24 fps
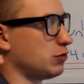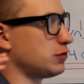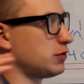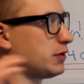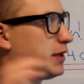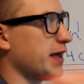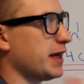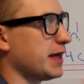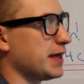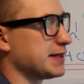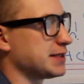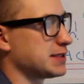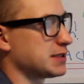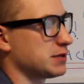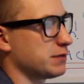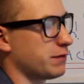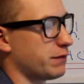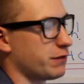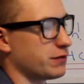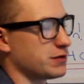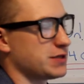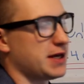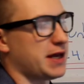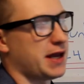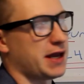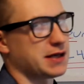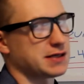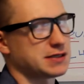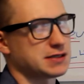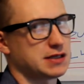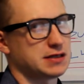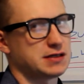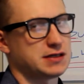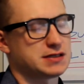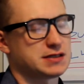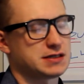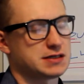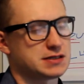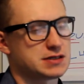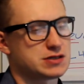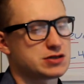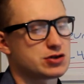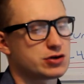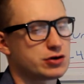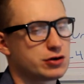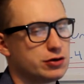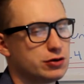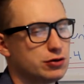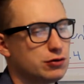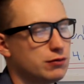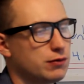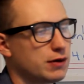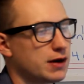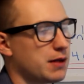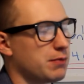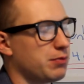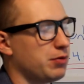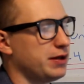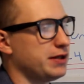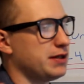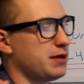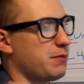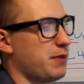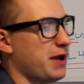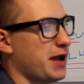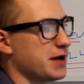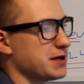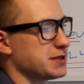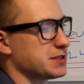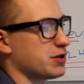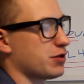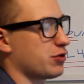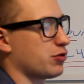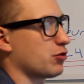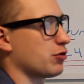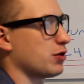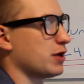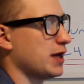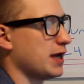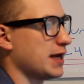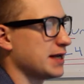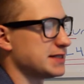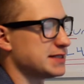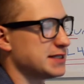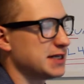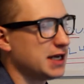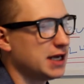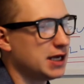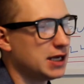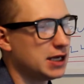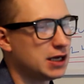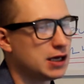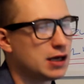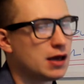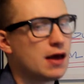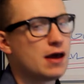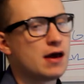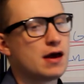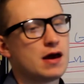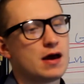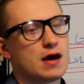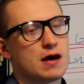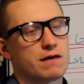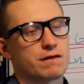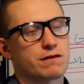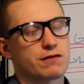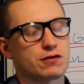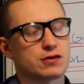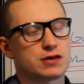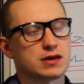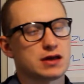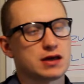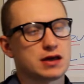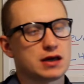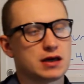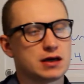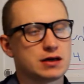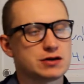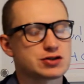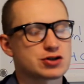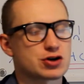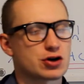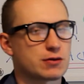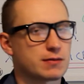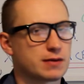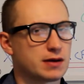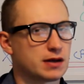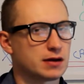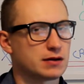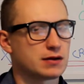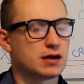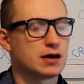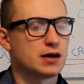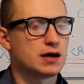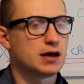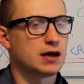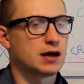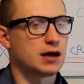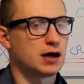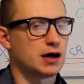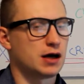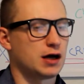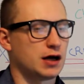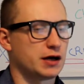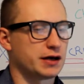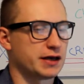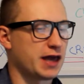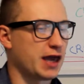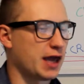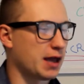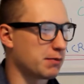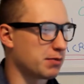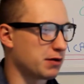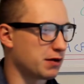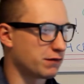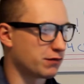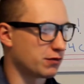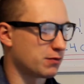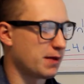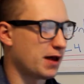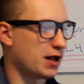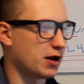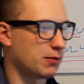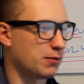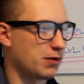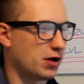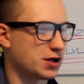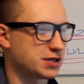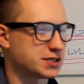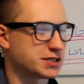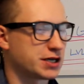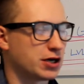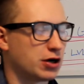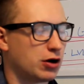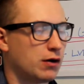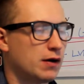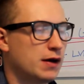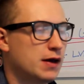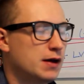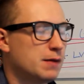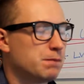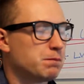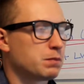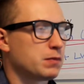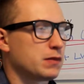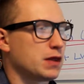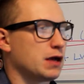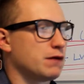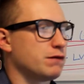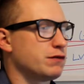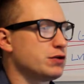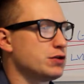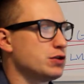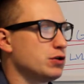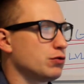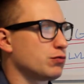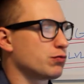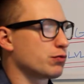leagues for tanks. And this is true when I played the Panzer 38T for the German campaign for Battle Moscow. If you do